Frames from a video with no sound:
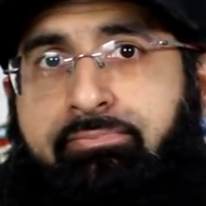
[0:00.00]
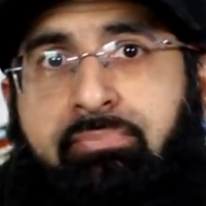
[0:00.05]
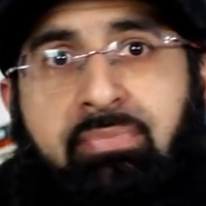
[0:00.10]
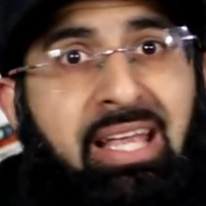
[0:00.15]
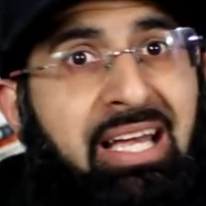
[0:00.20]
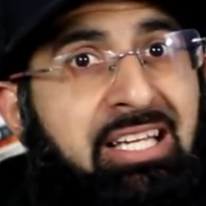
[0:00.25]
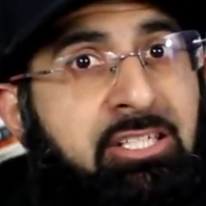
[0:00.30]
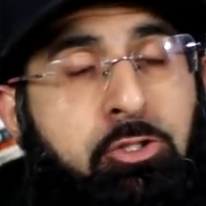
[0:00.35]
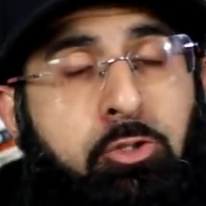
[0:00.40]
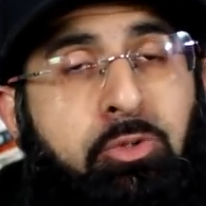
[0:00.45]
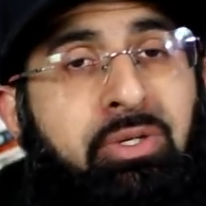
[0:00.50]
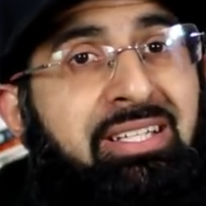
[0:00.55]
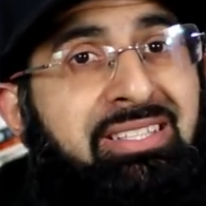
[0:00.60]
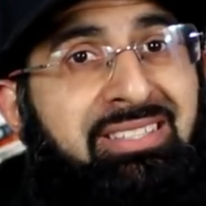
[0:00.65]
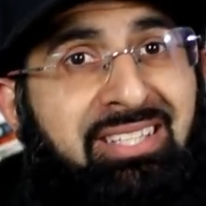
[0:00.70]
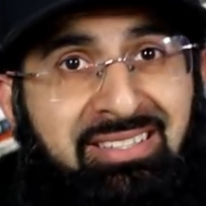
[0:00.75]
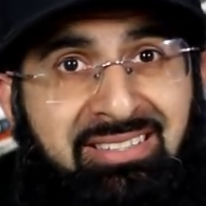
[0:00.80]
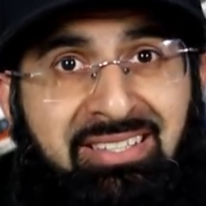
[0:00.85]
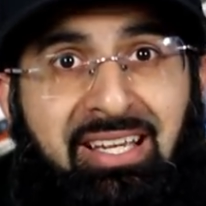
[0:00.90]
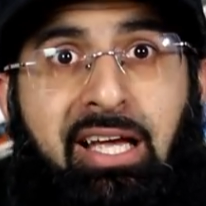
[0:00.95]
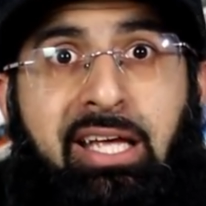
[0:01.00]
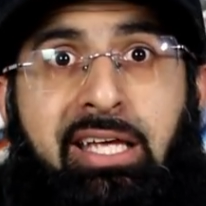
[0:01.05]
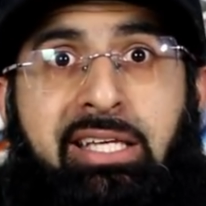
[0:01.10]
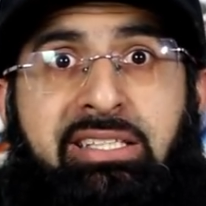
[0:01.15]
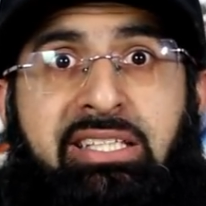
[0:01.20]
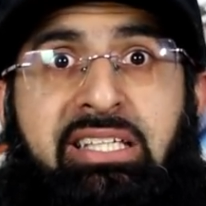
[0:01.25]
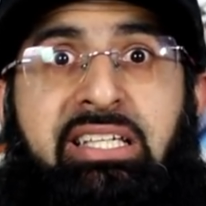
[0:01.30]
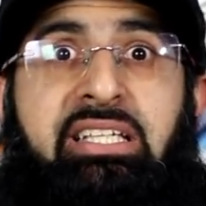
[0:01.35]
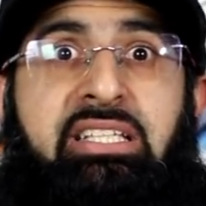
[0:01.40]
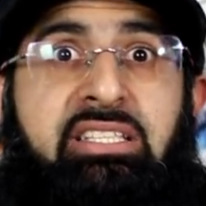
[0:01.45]
Naturally,
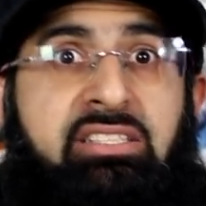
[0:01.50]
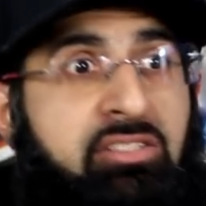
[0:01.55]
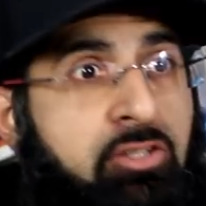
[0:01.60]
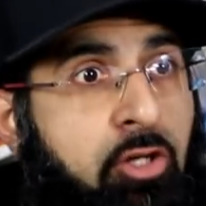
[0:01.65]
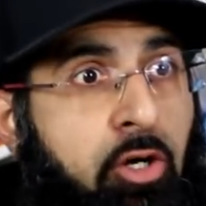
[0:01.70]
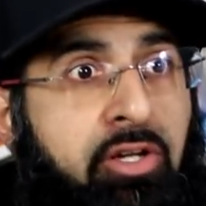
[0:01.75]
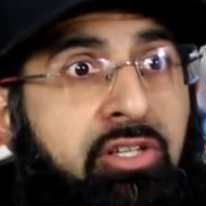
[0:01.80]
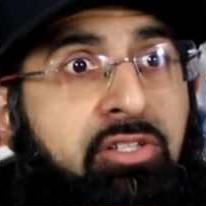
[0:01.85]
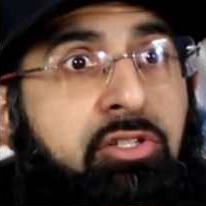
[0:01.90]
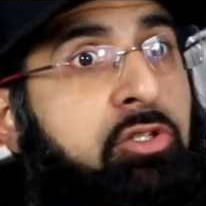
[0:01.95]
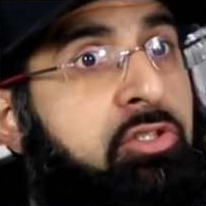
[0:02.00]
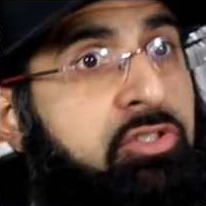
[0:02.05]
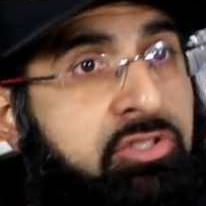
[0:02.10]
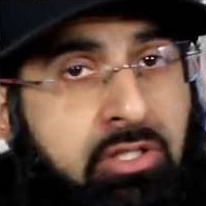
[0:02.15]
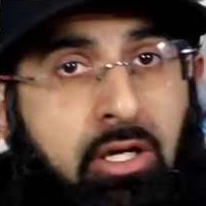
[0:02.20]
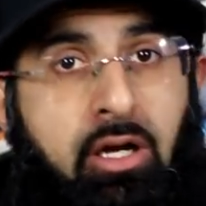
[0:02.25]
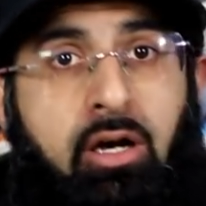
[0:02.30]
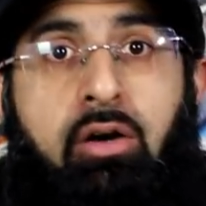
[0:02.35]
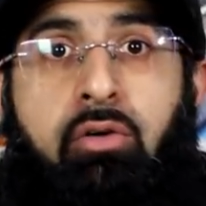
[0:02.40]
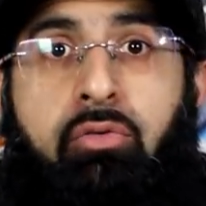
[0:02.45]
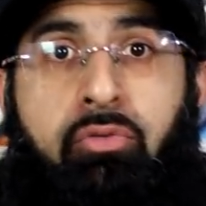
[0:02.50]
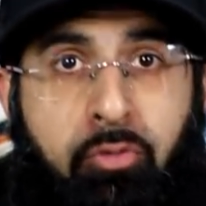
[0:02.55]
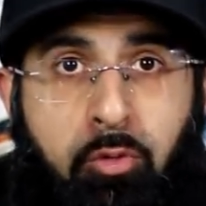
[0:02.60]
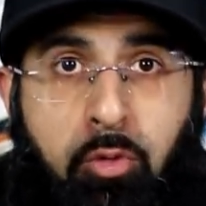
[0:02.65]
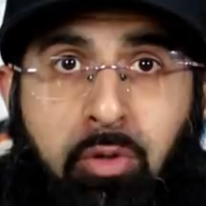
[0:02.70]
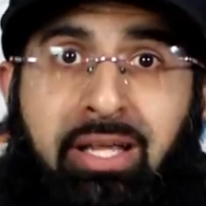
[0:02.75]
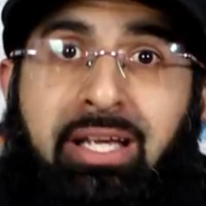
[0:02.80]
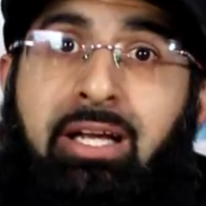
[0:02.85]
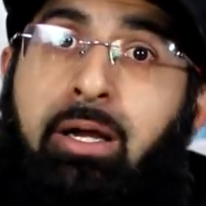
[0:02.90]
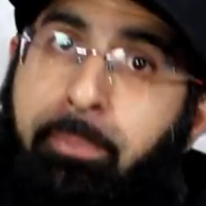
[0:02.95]
society is going to start
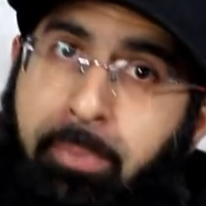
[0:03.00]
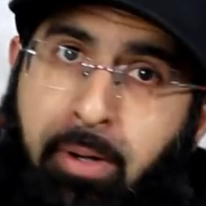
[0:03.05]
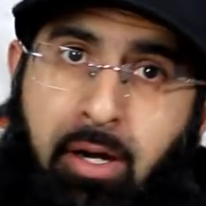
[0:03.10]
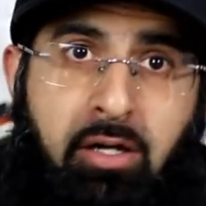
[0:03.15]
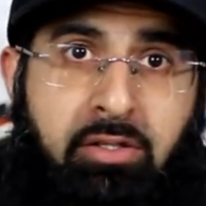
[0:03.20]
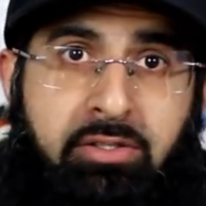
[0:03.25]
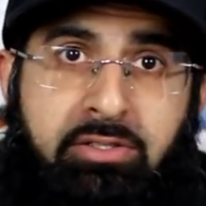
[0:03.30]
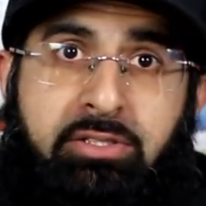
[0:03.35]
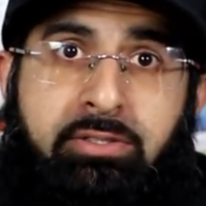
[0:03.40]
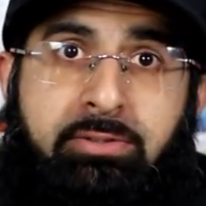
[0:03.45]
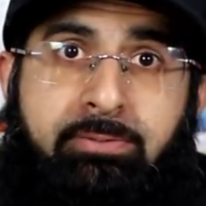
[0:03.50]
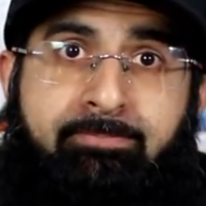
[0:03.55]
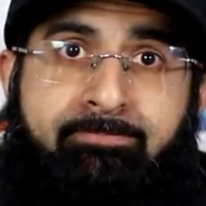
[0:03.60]
falling apart.